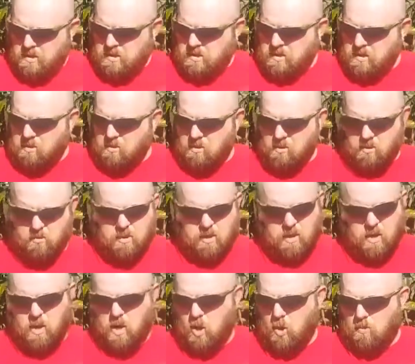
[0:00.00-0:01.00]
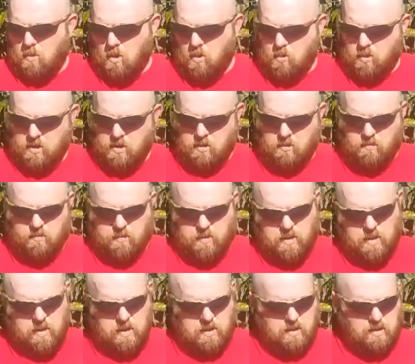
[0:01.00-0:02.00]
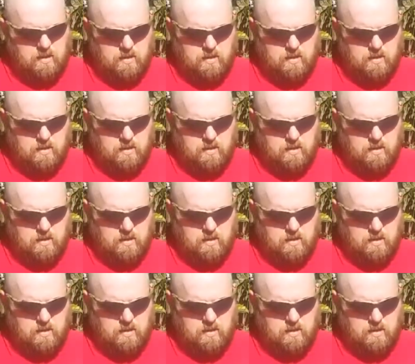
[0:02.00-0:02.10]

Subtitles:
today we're going to make a hobo reel out of